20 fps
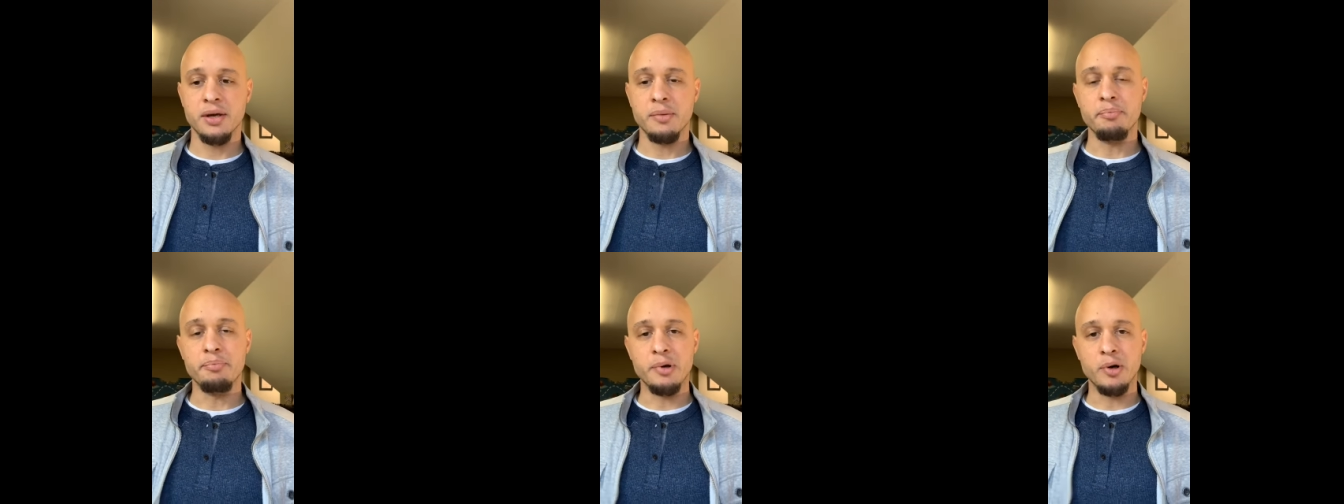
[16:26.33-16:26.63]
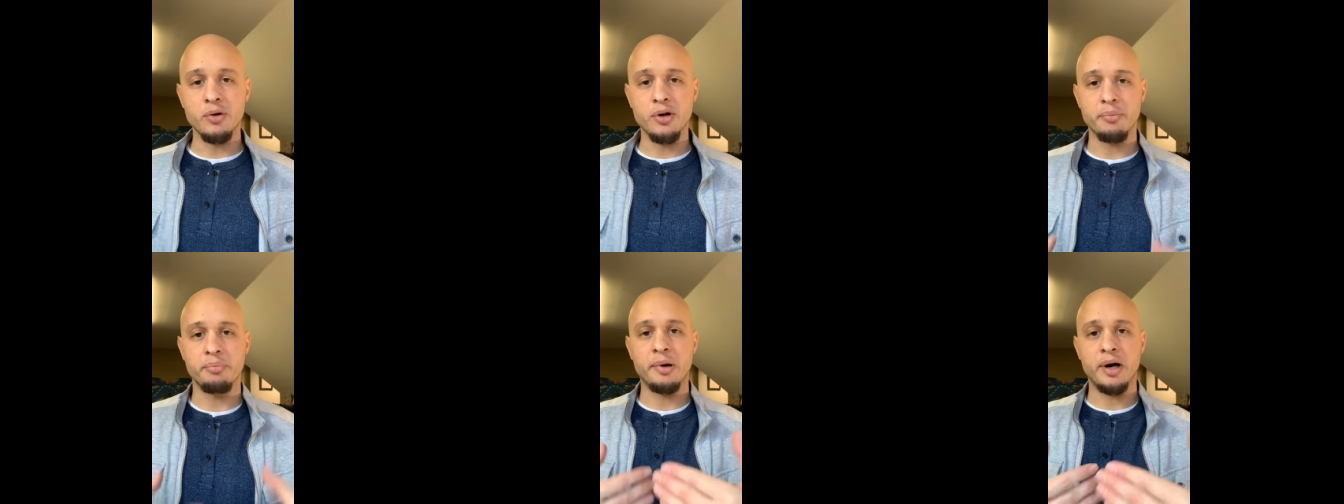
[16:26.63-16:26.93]

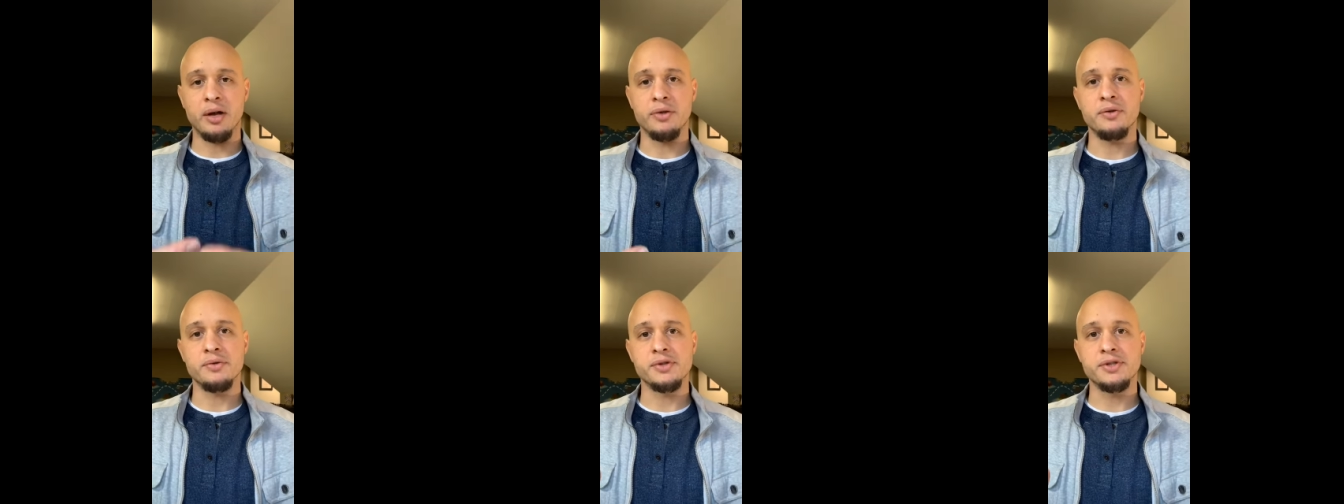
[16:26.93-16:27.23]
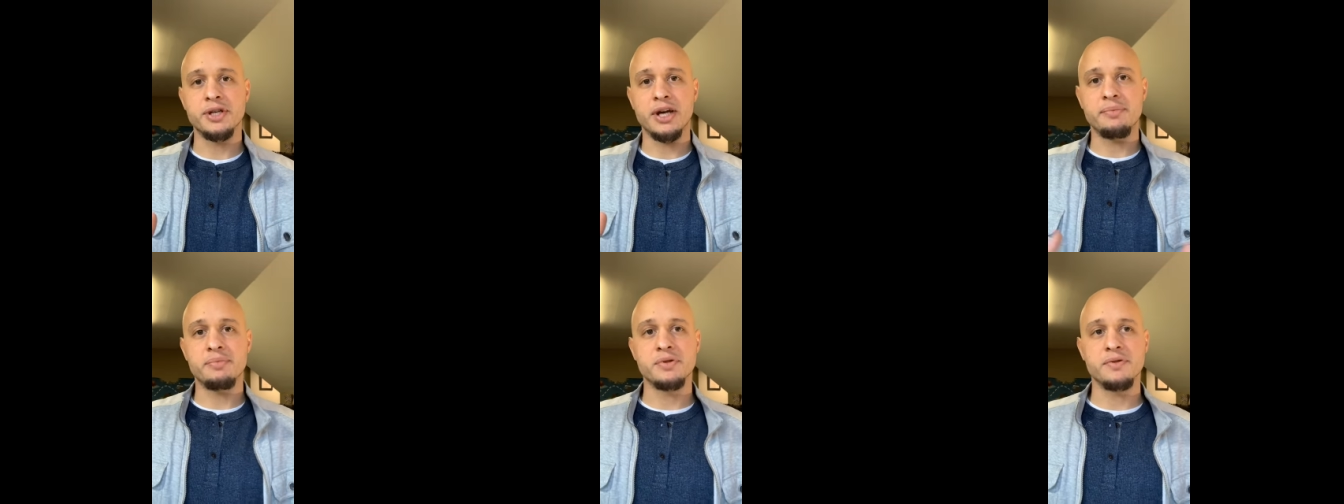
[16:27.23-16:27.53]
build upon those
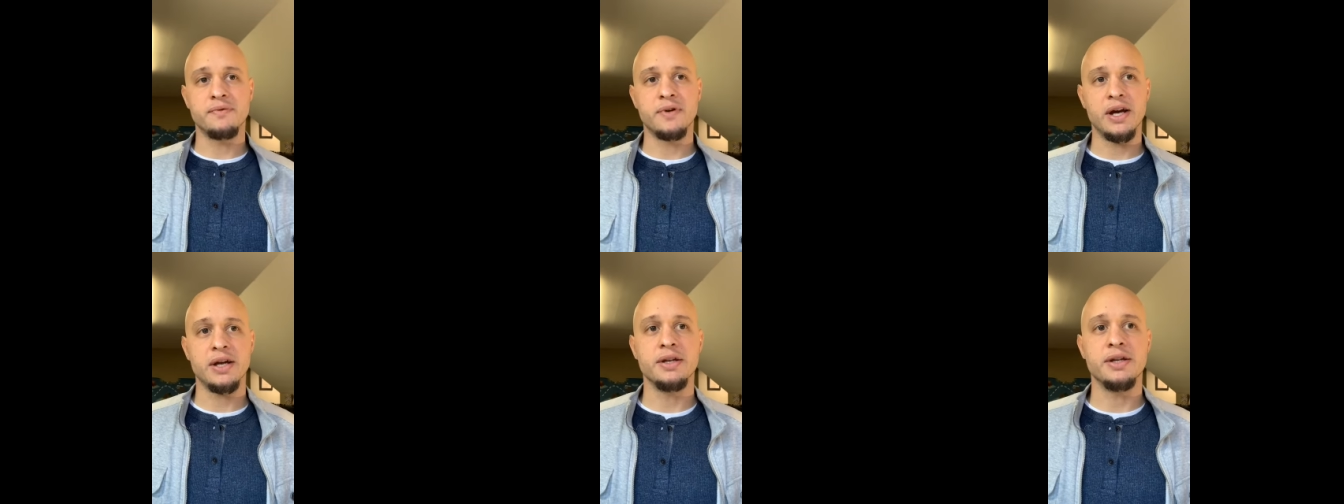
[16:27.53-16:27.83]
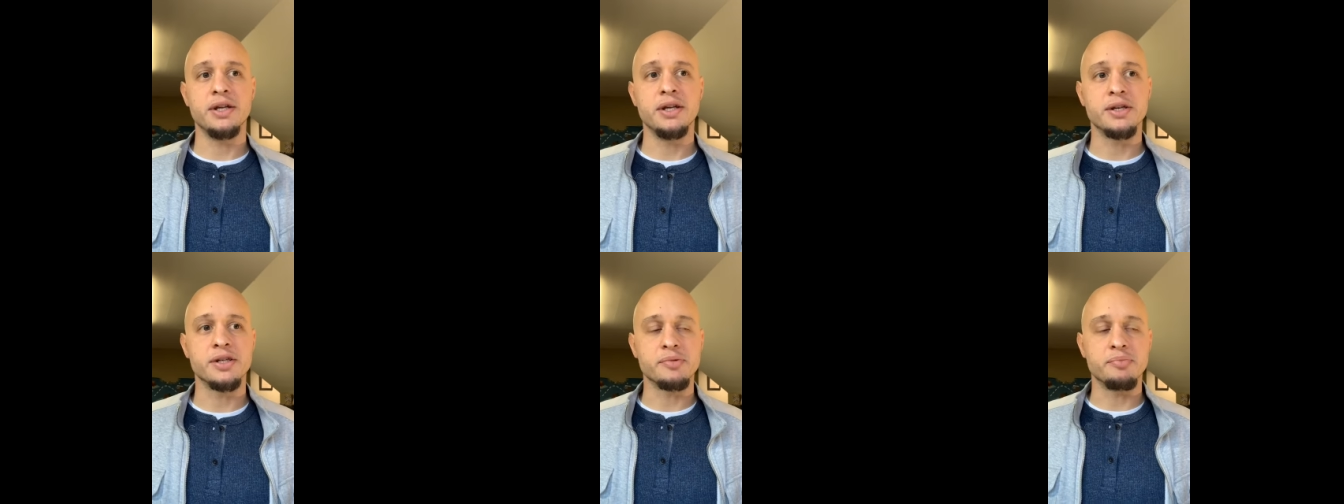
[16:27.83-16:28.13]
types of
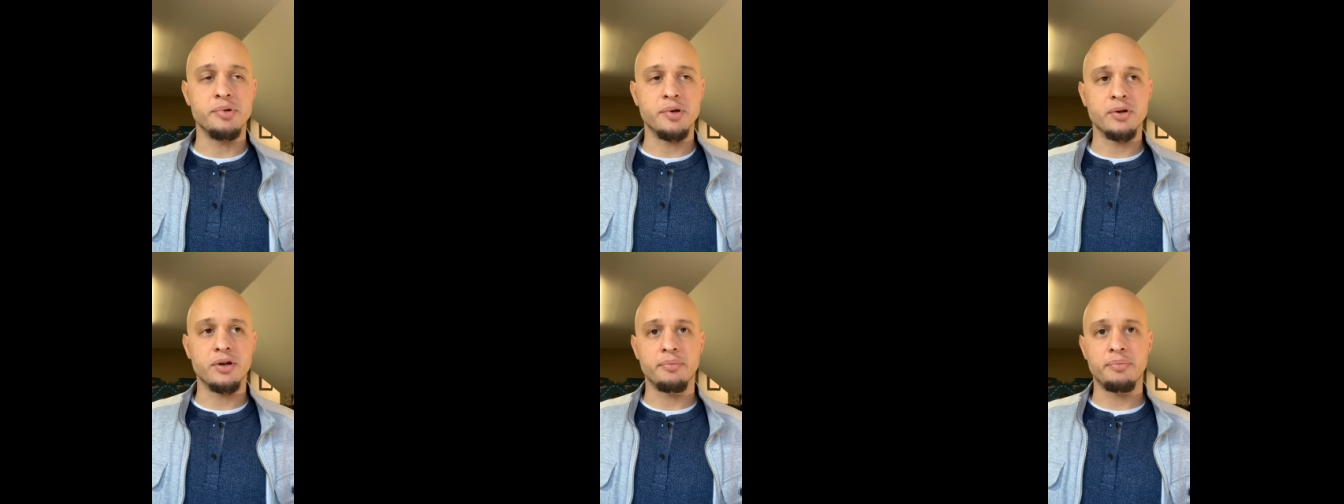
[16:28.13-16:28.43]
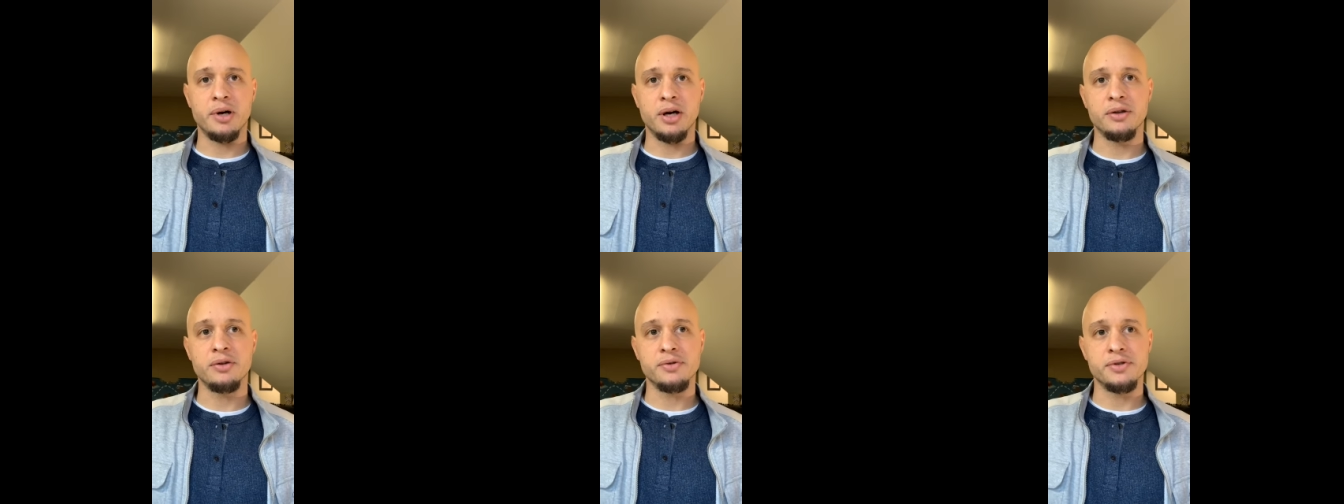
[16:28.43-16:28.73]
ideas, build
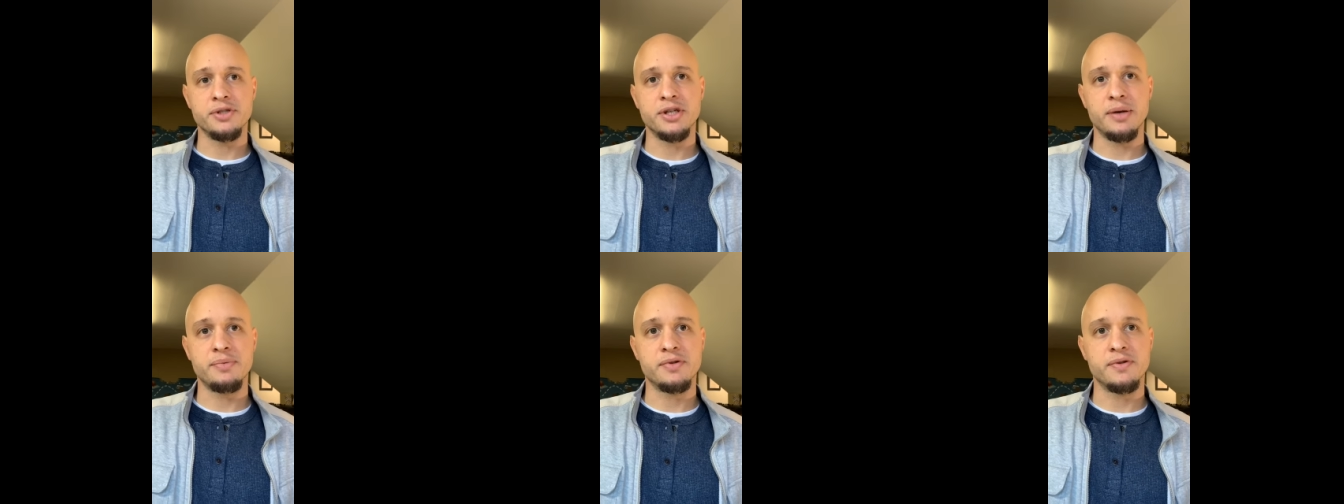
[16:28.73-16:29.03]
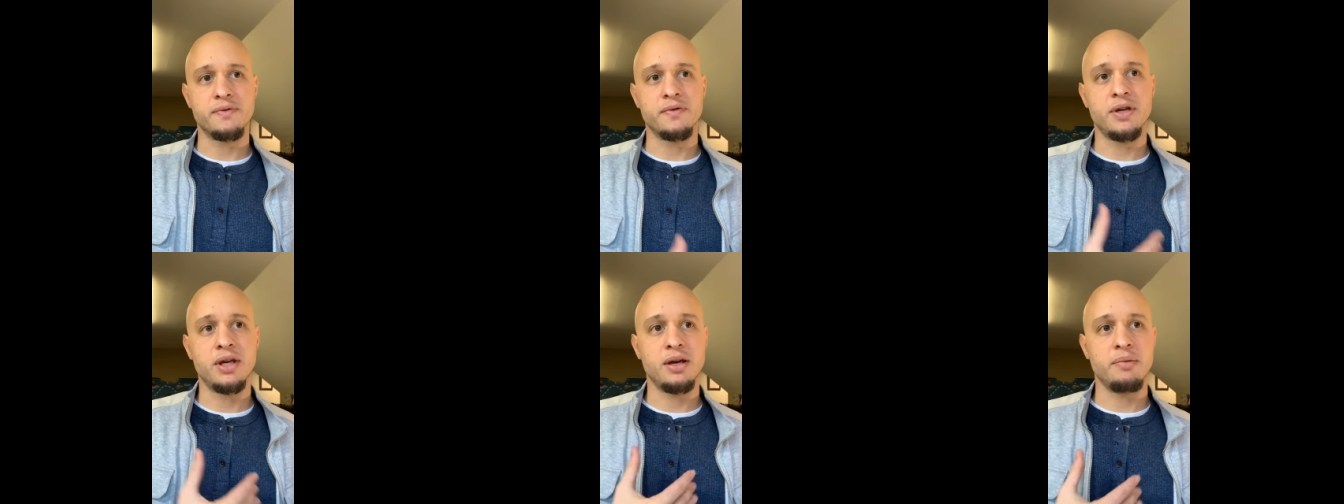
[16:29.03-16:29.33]
upon those types
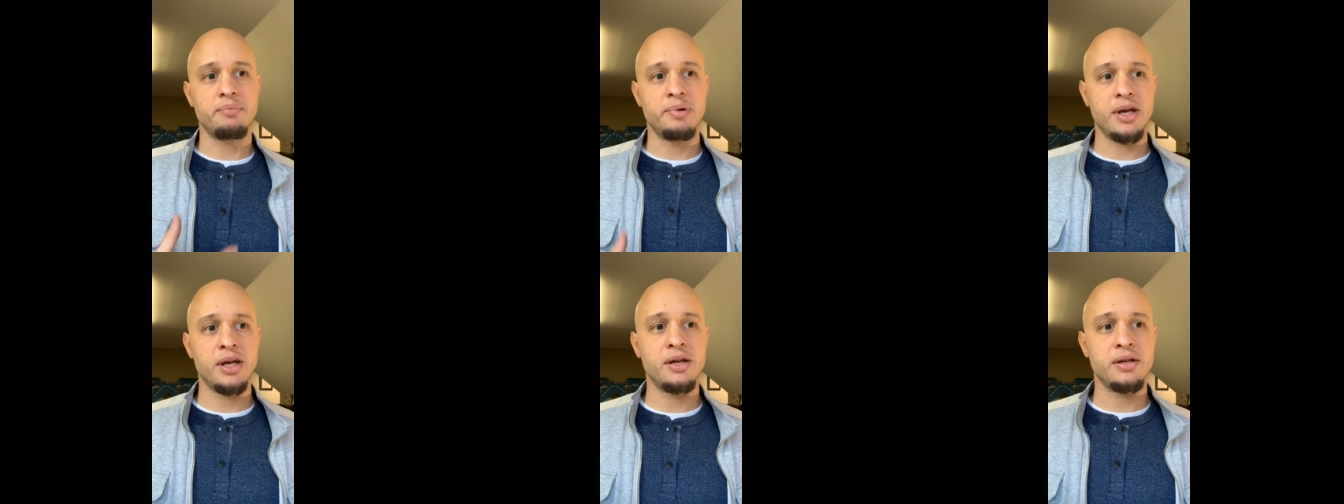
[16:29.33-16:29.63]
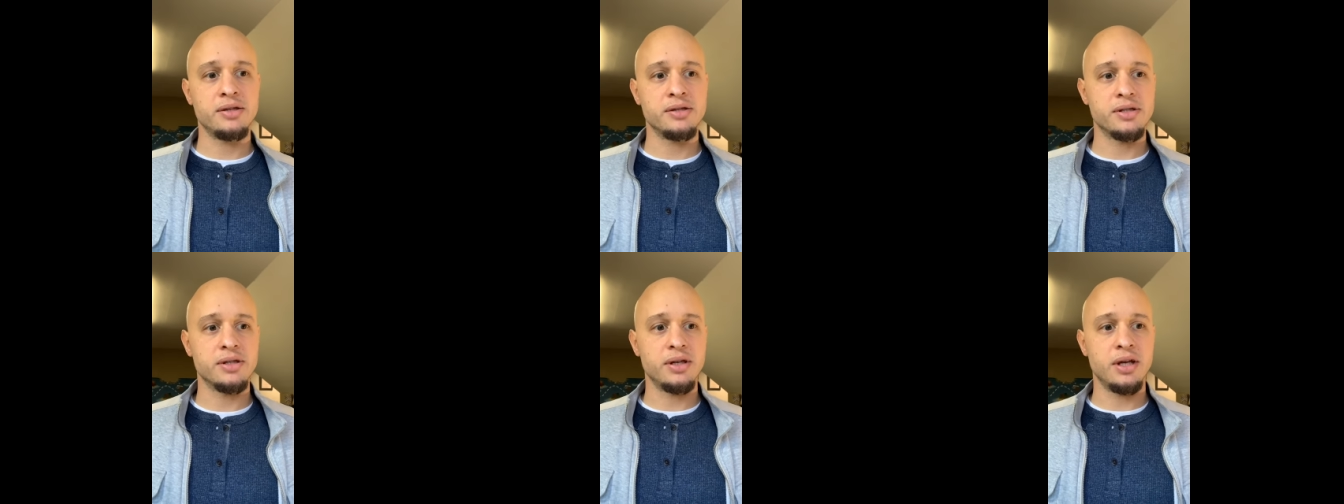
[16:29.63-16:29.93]
of
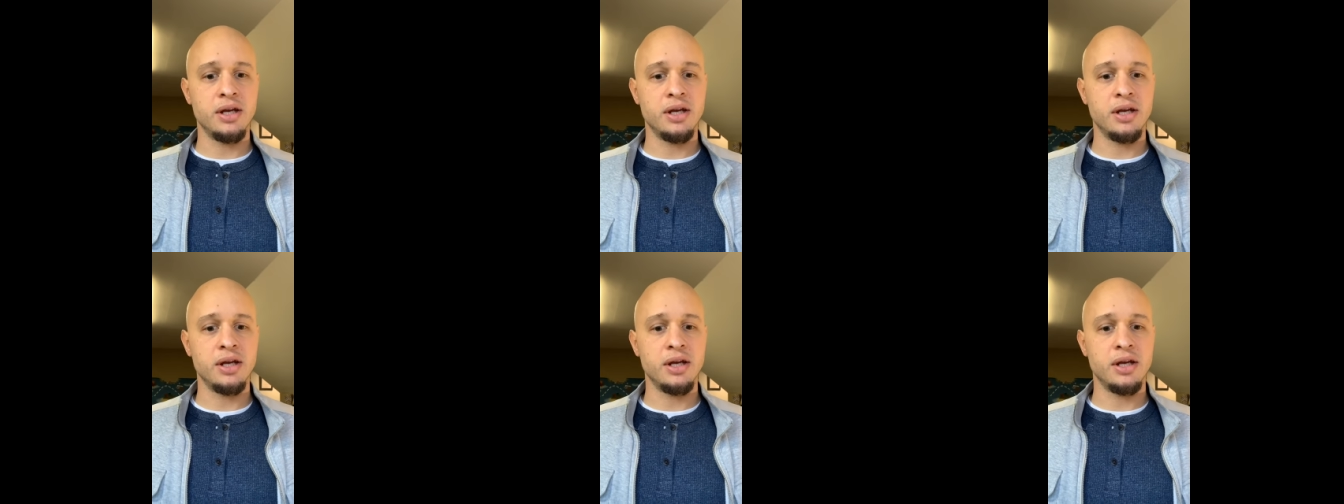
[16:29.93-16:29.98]
campaigns,